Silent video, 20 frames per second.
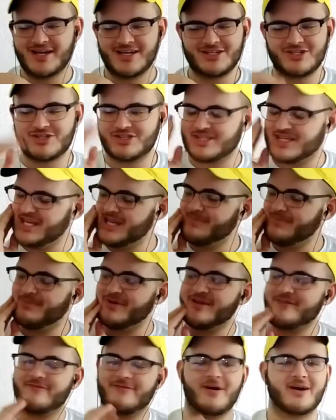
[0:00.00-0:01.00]
Just keep
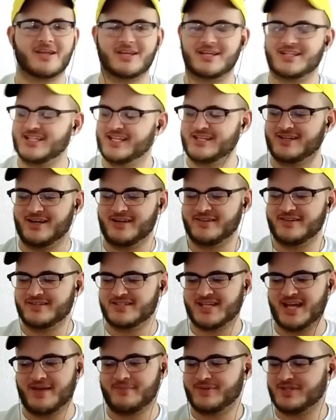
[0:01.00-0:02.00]
it fucking clean all the
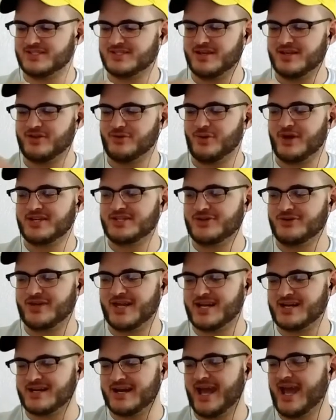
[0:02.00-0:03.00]
time, because otherwise you
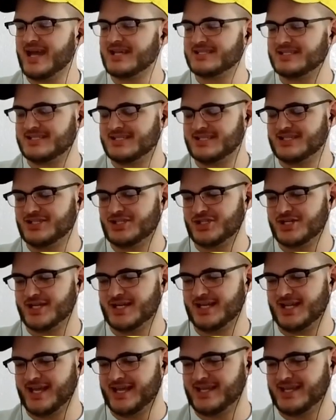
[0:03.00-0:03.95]
get nasty shit like